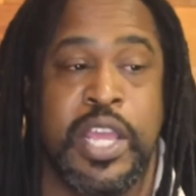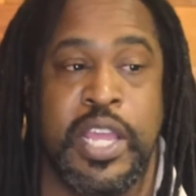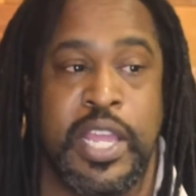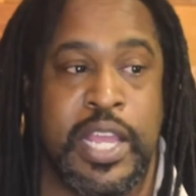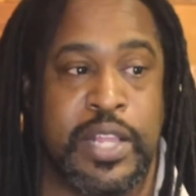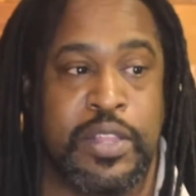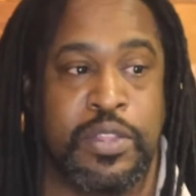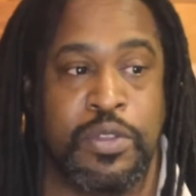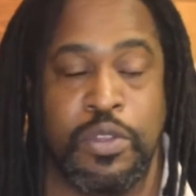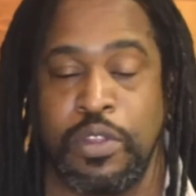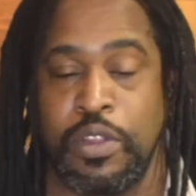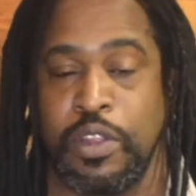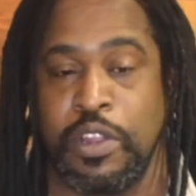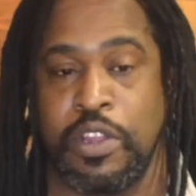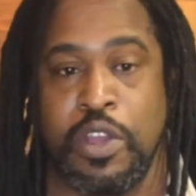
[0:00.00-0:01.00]
He got the
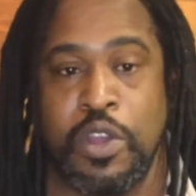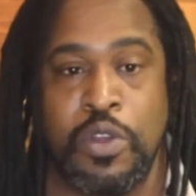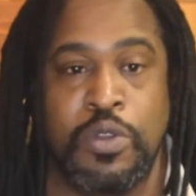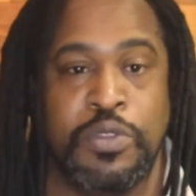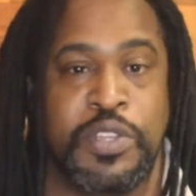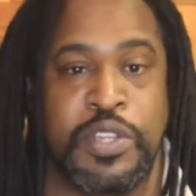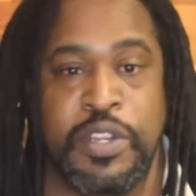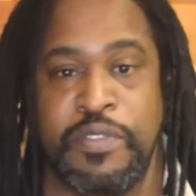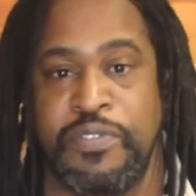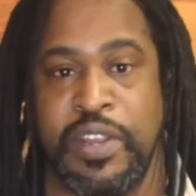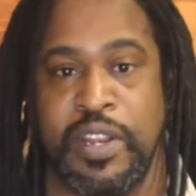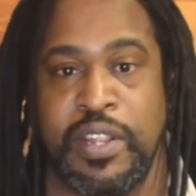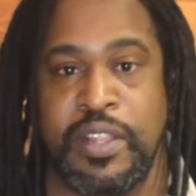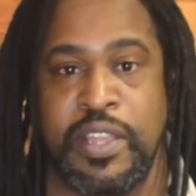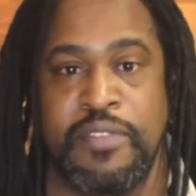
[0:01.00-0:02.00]
nuclear codes, he
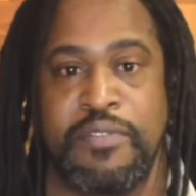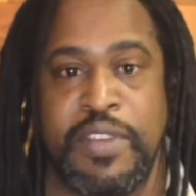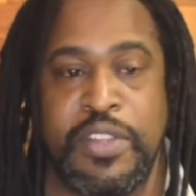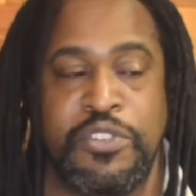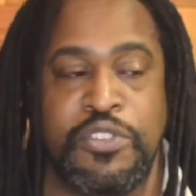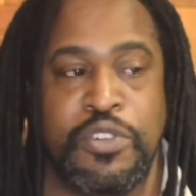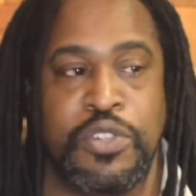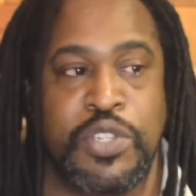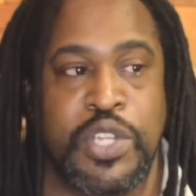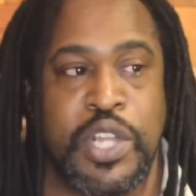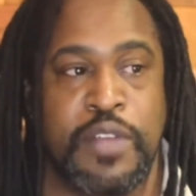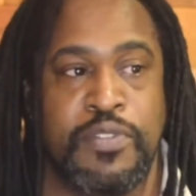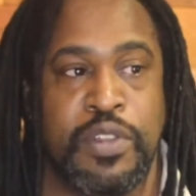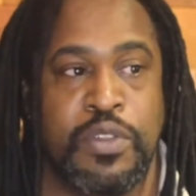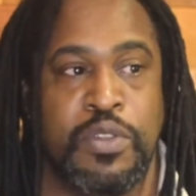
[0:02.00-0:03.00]
defeated the Avengers, set
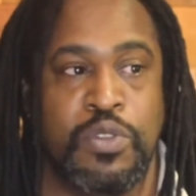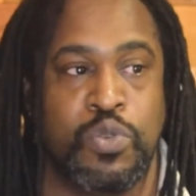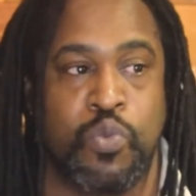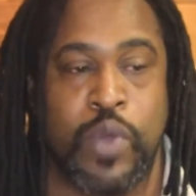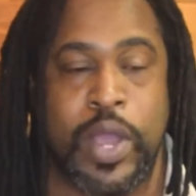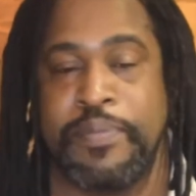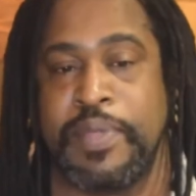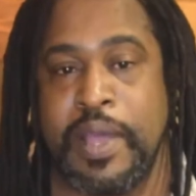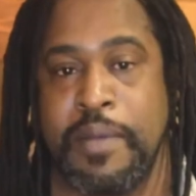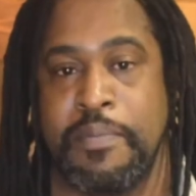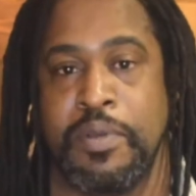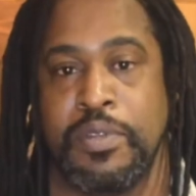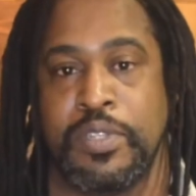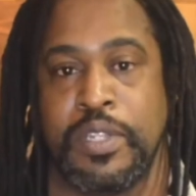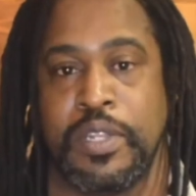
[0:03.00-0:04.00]
off the nukes, wiped out
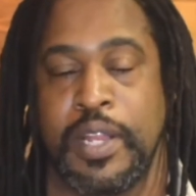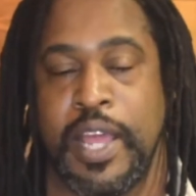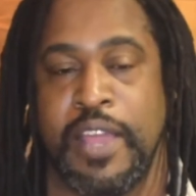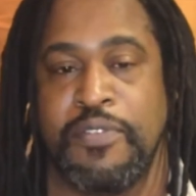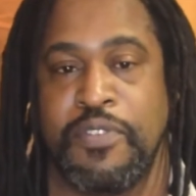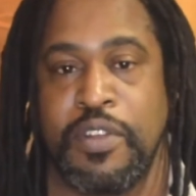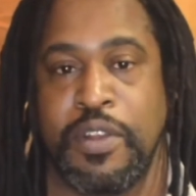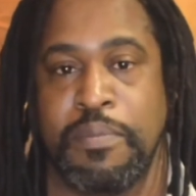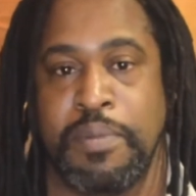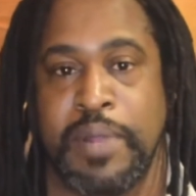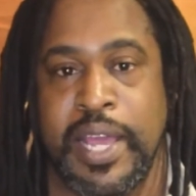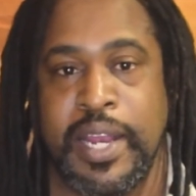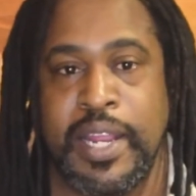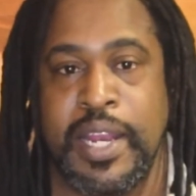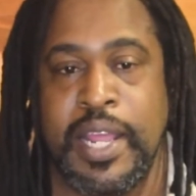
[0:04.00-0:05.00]
most of the life on the
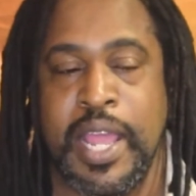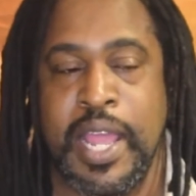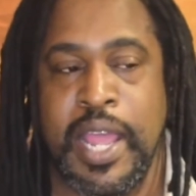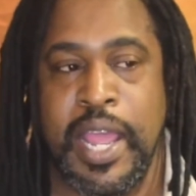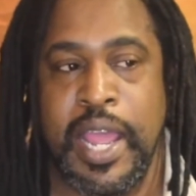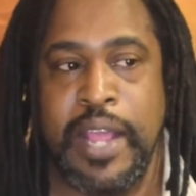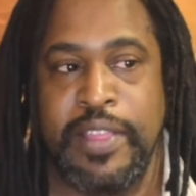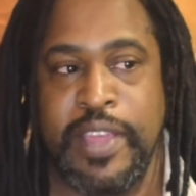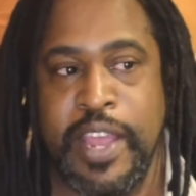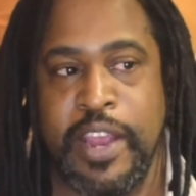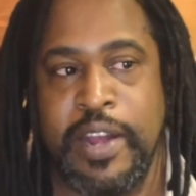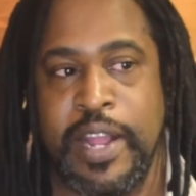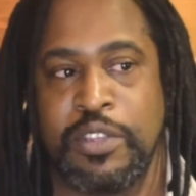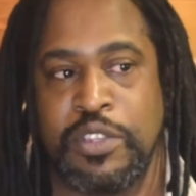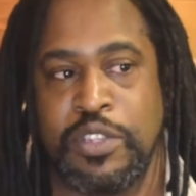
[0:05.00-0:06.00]
planet, and they
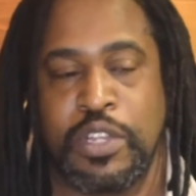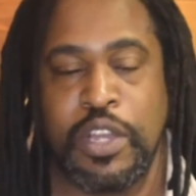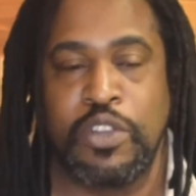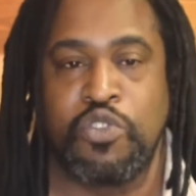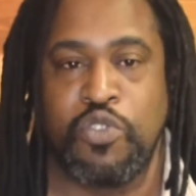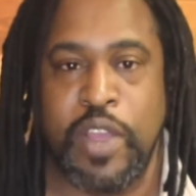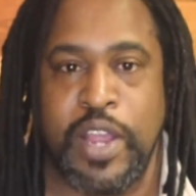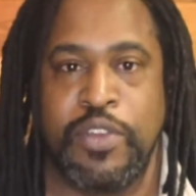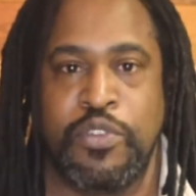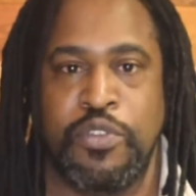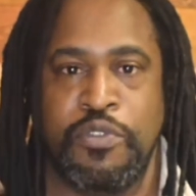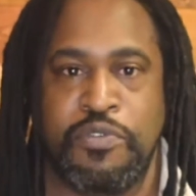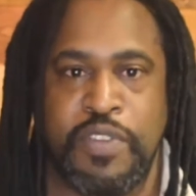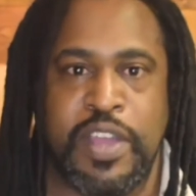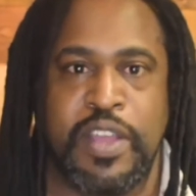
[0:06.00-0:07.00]
are now stuck trying
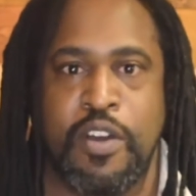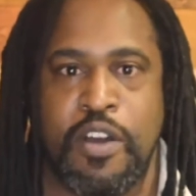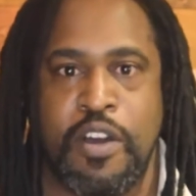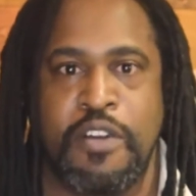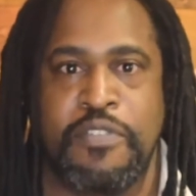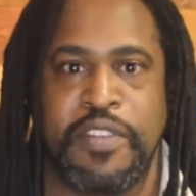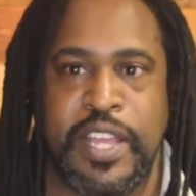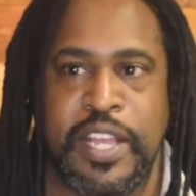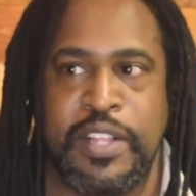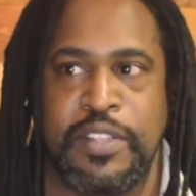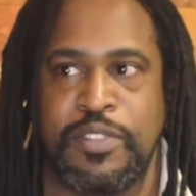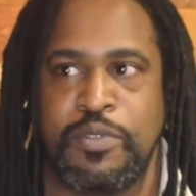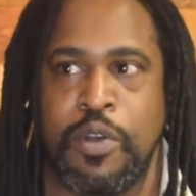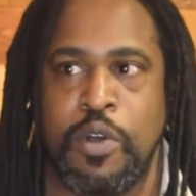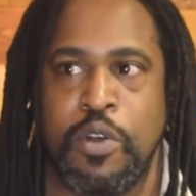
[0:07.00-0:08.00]
to fight off
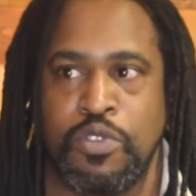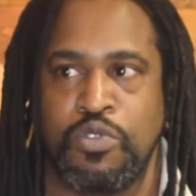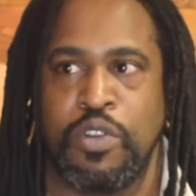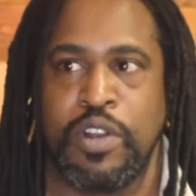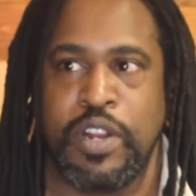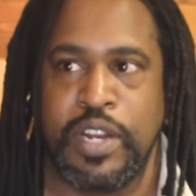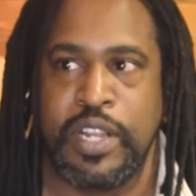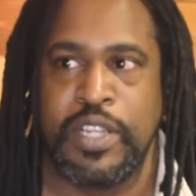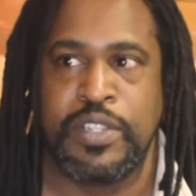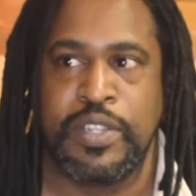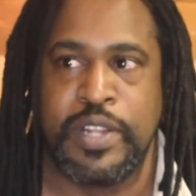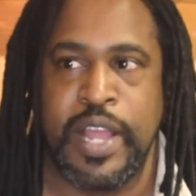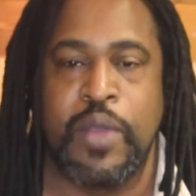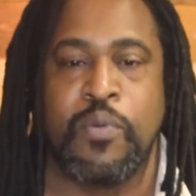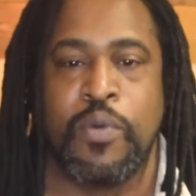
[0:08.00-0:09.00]
against Ultron and his
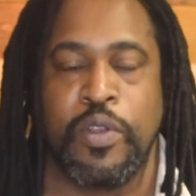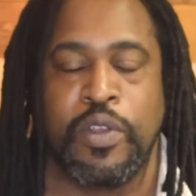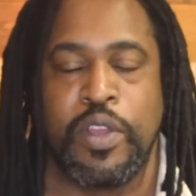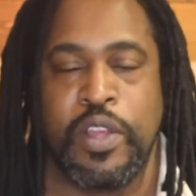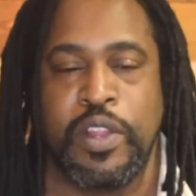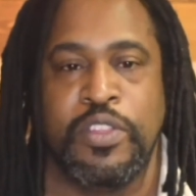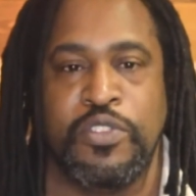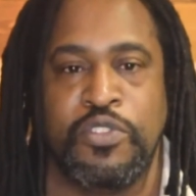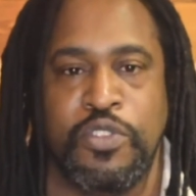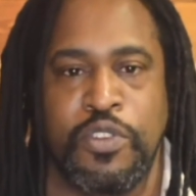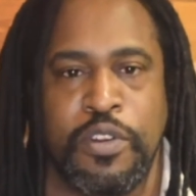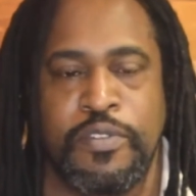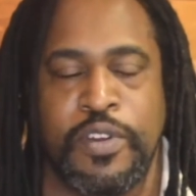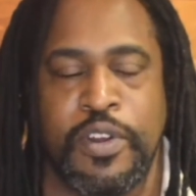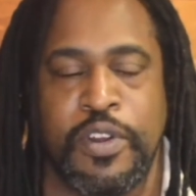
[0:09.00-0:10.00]
network in this
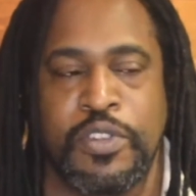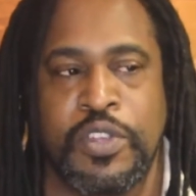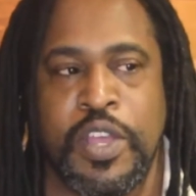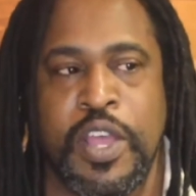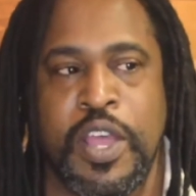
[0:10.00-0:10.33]
universe.